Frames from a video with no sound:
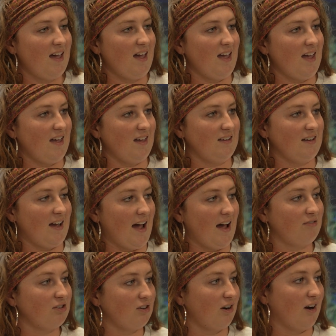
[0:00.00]
And
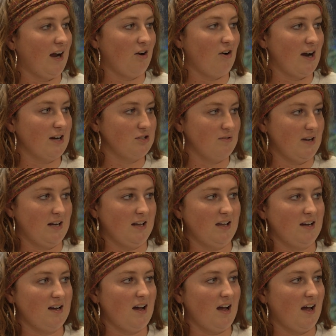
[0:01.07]
after I
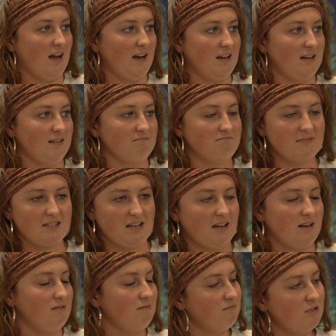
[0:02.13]
graduated, I
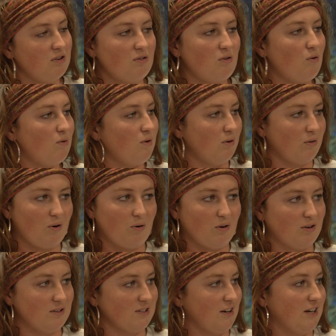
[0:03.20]
said, cool,
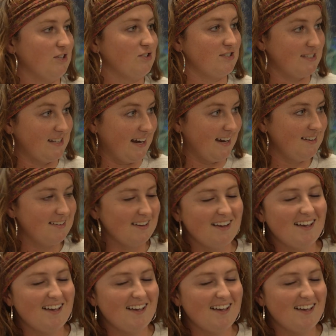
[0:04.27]
corals are interesting,